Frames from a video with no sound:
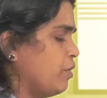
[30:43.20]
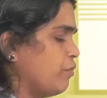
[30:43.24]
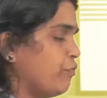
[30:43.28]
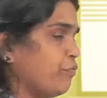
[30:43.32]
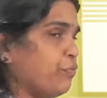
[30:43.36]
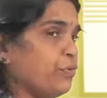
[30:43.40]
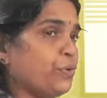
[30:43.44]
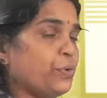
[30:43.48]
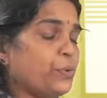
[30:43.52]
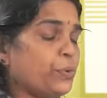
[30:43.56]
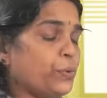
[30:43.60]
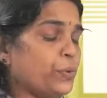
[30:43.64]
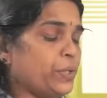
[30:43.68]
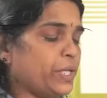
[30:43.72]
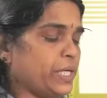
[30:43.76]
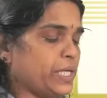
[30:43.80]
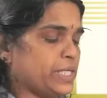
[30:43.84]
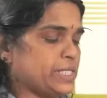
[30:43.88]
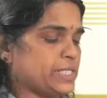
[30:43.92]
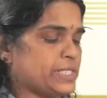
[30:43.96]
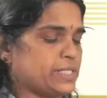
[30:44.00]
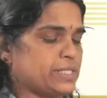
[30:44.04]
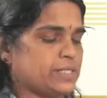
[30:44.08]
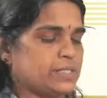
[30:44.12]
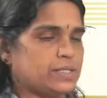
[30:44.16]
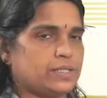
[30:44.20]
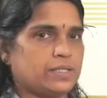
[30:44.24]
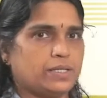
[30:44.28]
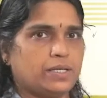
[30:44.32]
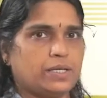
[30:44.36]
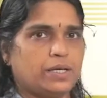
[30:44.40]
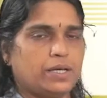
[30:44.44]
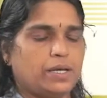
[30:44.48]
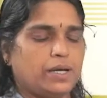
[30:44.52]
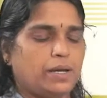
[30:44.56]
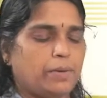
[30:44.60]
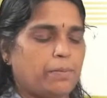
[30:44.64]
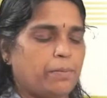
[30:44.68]
Furious.
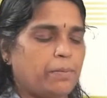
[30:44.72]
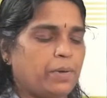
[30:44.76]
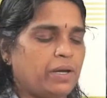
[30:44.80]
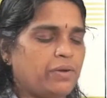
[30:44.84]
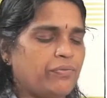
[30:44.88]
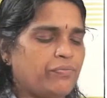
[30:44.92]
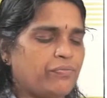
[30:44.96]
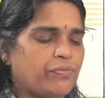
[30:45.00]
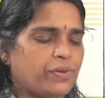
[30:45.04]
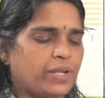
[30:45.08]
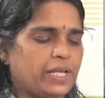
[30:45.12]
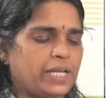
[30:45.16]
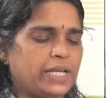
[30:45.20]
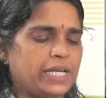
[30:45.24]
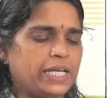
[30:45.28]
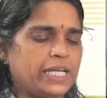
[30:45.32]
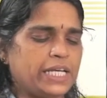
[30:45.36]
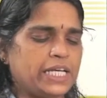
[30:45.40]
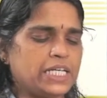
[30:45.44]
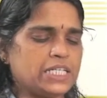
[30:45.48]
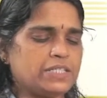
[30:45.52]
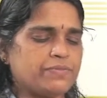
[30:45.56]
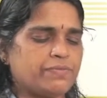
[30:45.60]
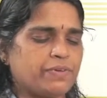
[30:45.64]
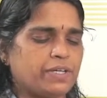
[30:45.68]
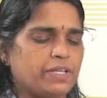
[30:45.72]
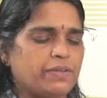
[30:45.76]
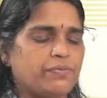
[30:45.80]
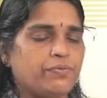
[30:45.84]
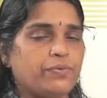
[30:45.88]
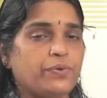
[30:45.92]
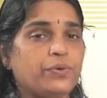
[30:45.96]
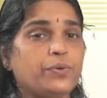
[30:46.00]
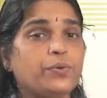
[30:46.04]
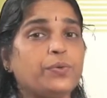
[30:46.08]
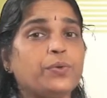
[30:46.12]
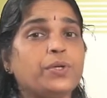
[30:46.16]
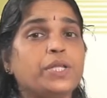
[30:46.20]
My friend is very
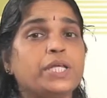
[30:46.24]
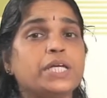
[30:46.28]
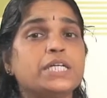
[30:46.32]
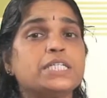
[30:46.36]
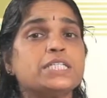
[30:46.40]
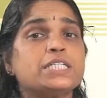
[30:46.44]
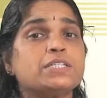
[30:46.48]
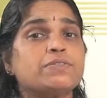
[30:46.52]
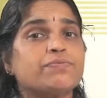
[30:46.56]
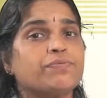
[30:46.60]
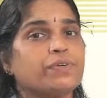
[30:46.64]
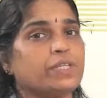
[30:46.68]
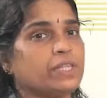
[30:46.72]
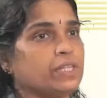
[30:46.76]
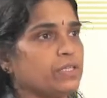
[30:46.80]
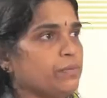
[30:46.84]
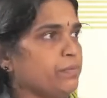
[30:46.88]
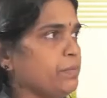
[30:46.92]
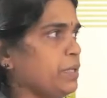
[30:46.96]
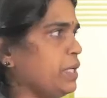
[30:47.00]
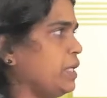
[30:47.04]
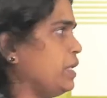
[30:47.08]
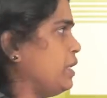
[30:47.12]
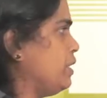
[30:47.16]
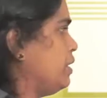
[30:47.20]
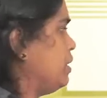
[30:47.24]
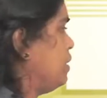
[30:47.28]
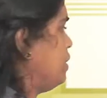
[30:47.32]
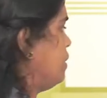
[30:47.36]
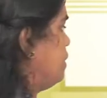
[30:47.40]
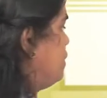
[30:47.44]
furious with me.